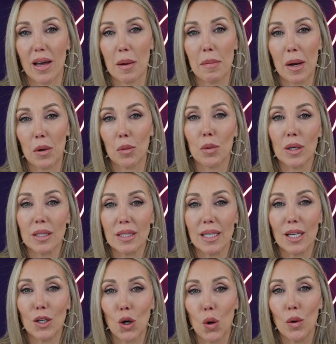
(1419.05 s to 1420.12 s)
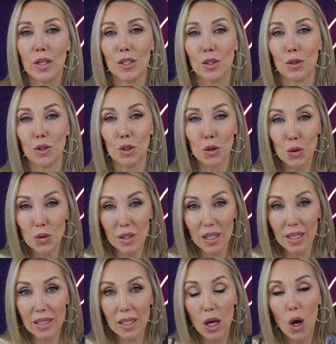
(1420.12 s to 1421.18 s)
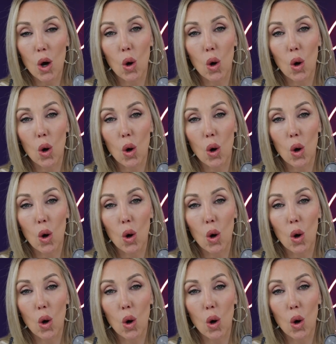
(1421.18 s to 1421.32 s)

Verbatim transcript: am I really going to use it?